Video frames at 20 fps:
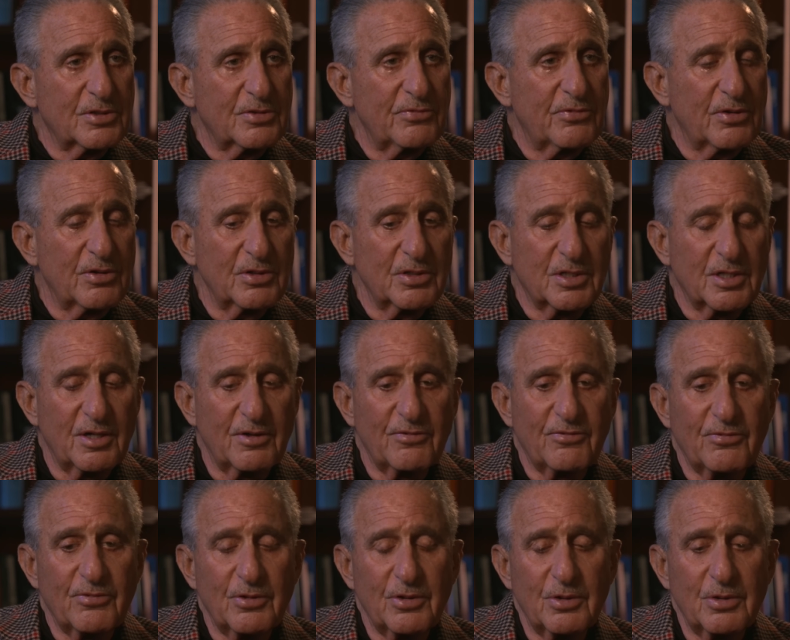very
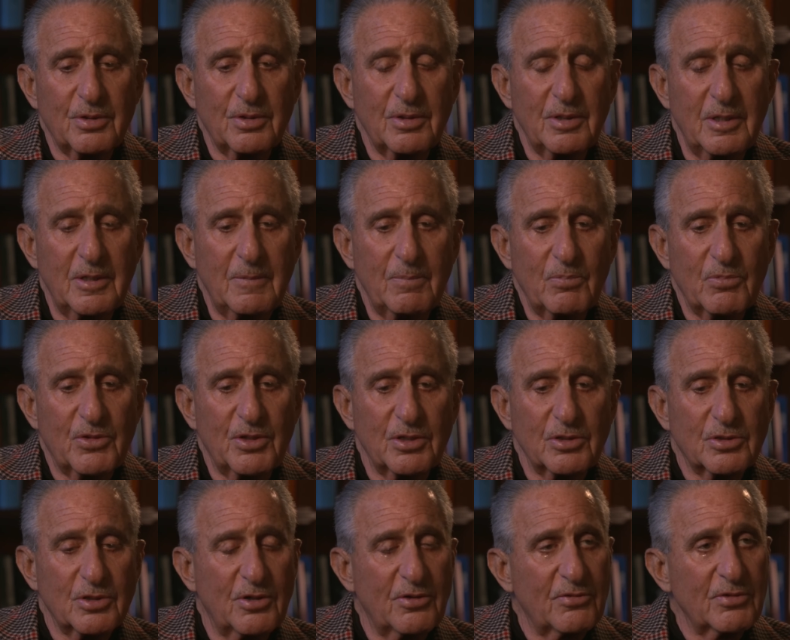tough uh,
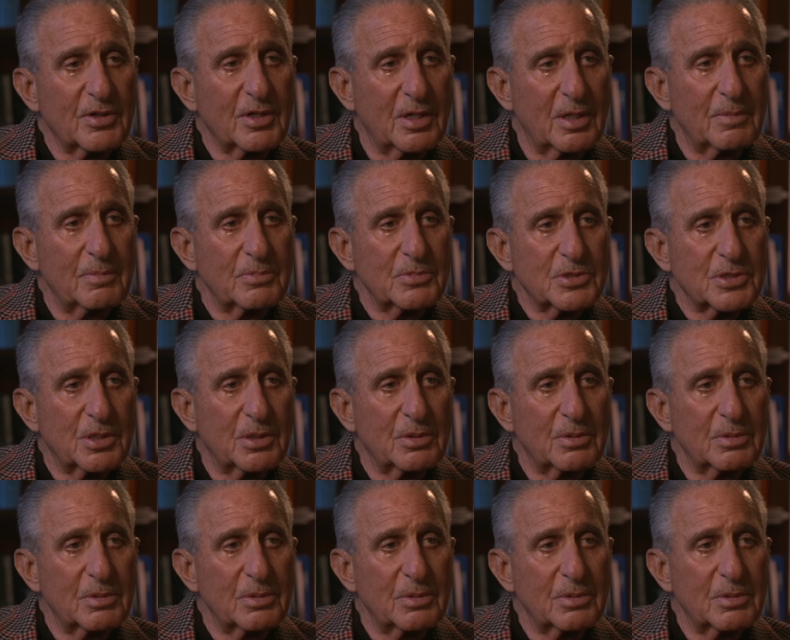thing to overcome. And so,